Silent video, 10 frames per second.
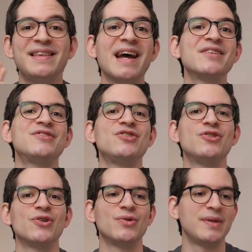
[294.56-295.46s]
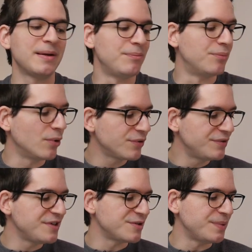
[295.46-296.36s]
that is to show that both
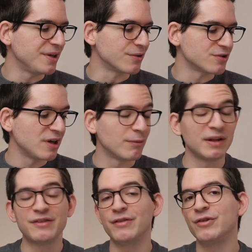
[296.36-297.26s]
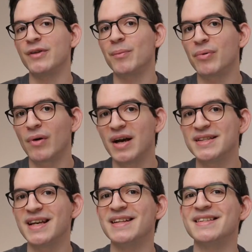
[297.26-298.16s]
of these speakers, relative to their
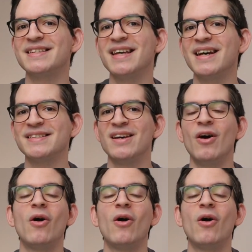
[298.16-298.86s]
price and size,